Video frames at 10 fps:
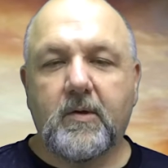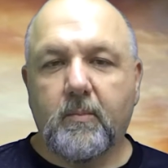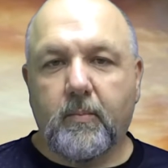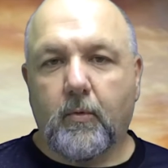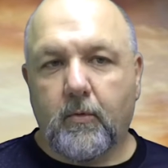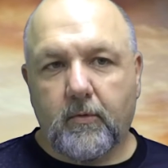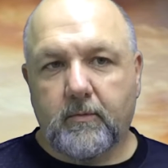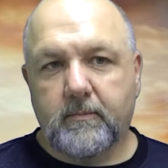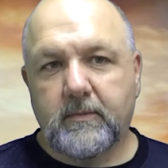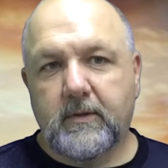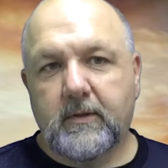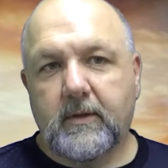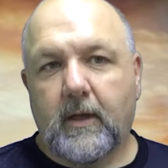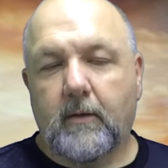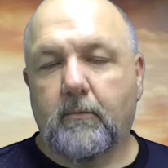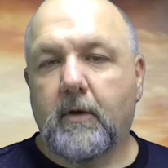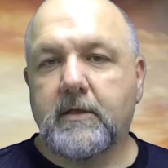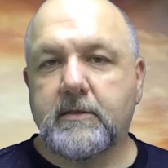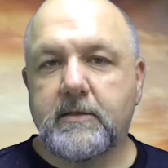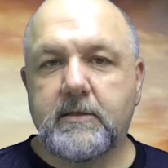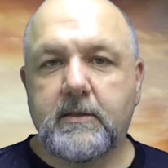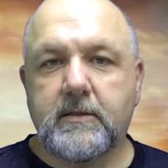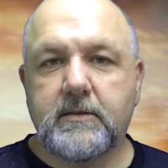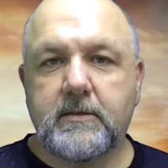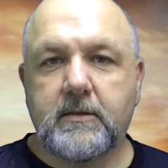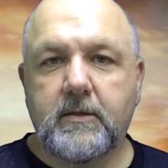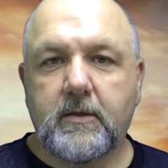boredom, and restlessness.